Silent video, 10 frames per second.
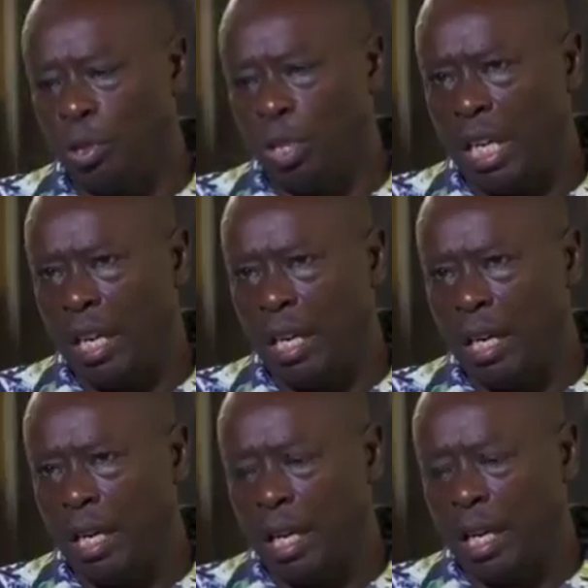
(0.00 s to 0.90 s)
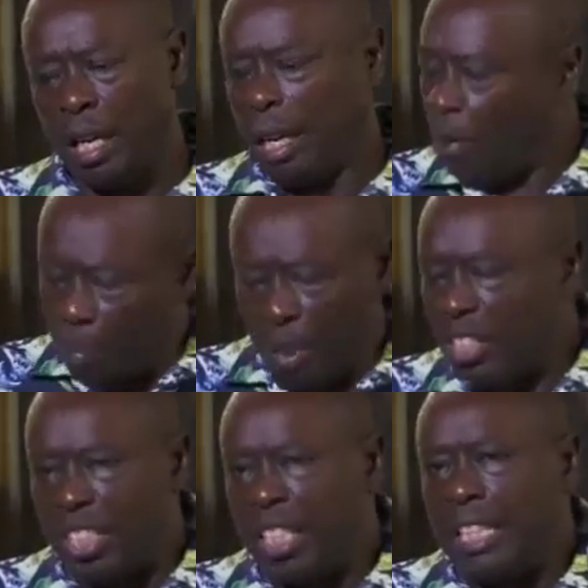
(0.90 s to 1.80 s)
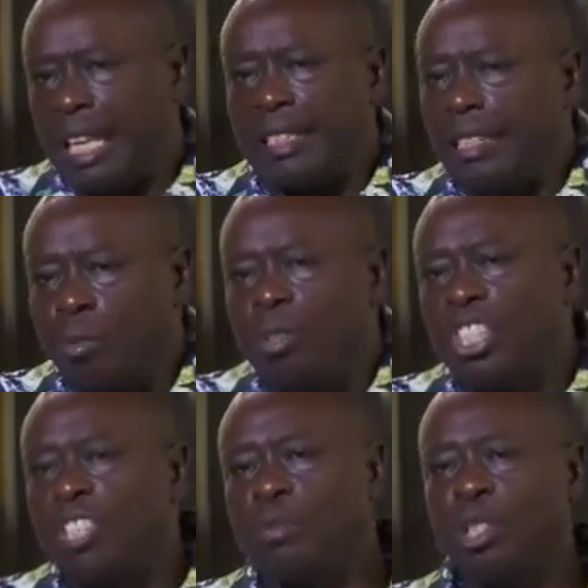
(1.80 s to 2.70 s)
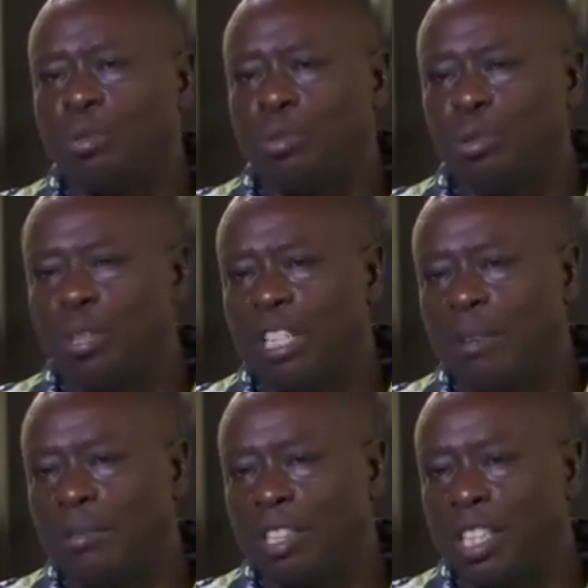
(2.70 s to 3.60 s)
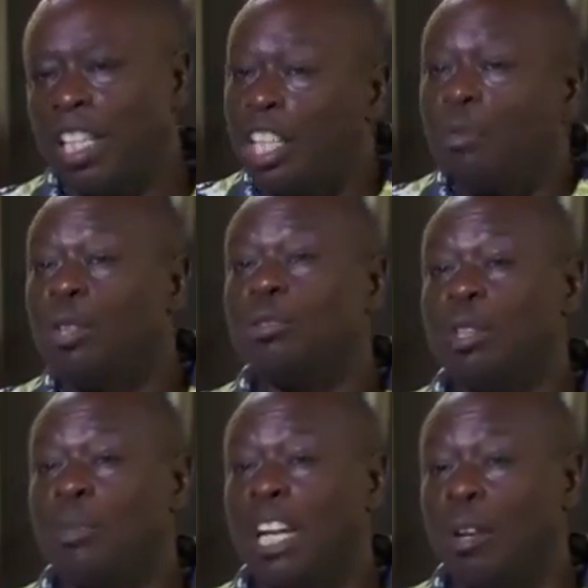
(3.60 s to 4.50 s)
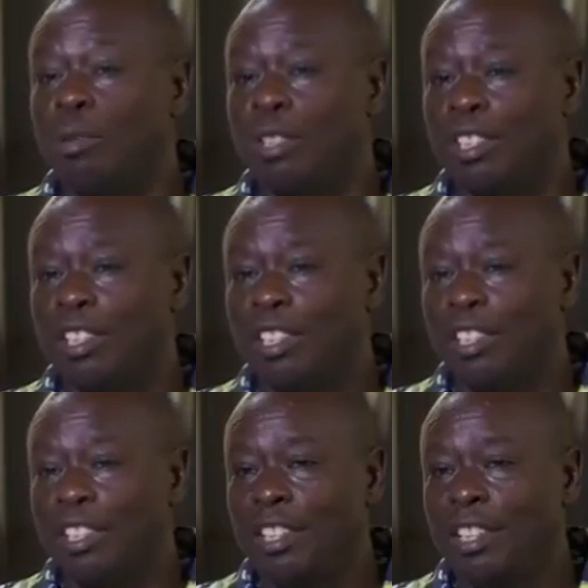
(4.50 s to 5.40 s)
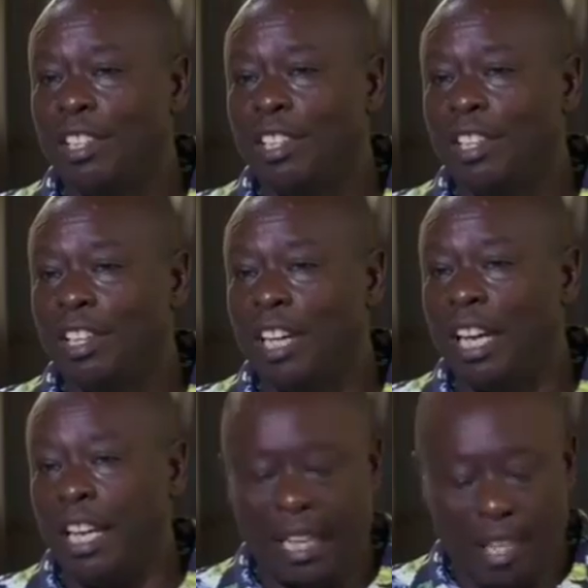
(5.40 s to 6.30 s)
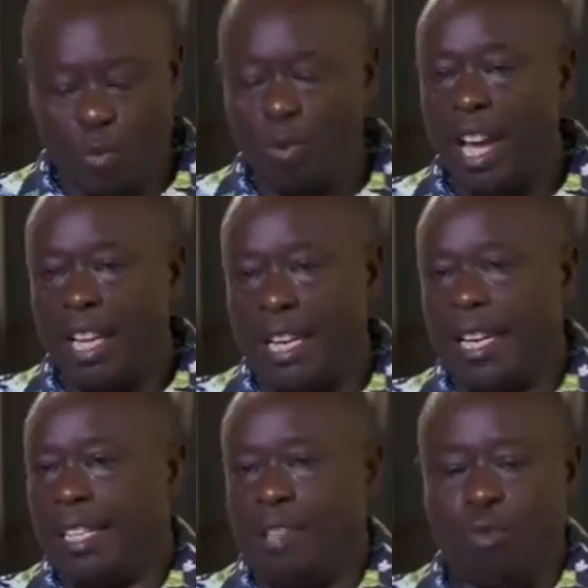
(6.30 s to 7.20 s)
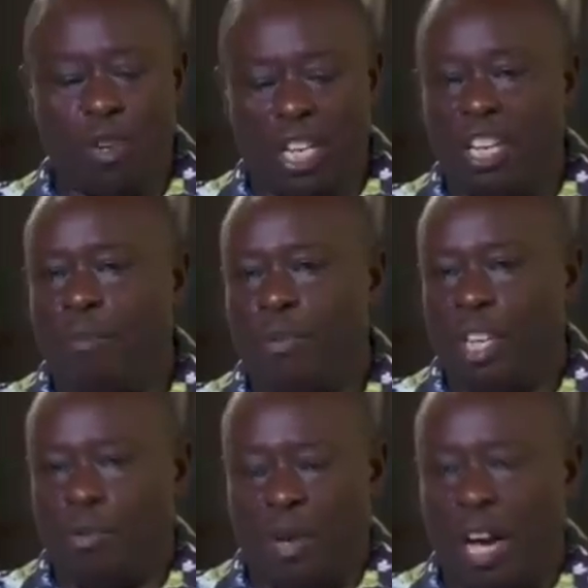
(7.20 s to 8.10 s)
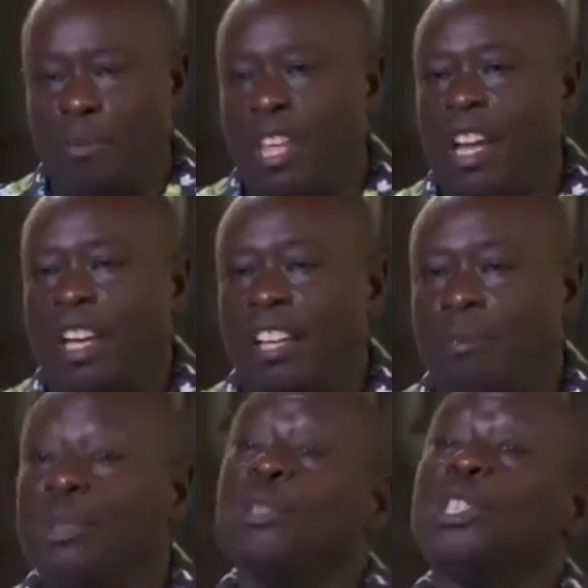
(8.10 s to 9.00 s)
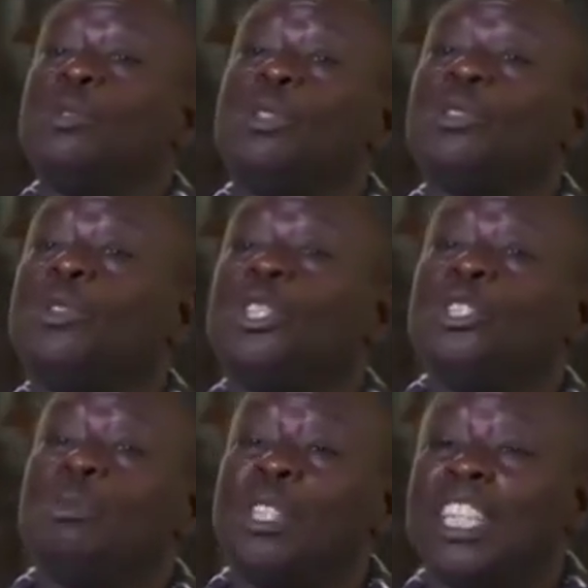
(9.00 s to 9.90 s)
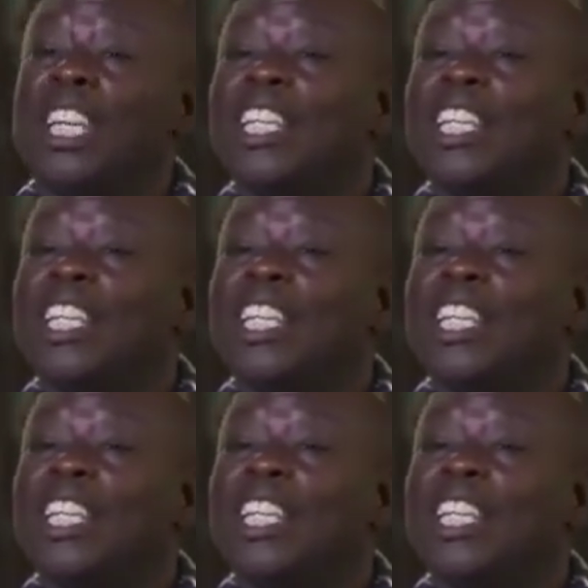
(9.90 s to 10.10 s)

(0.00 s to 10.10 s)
Yeah? Our president doesn't want anybody to grow in the mountain. He wants to remain alone. And that is why he doesn't want anybody to come here, because he wants to continue being the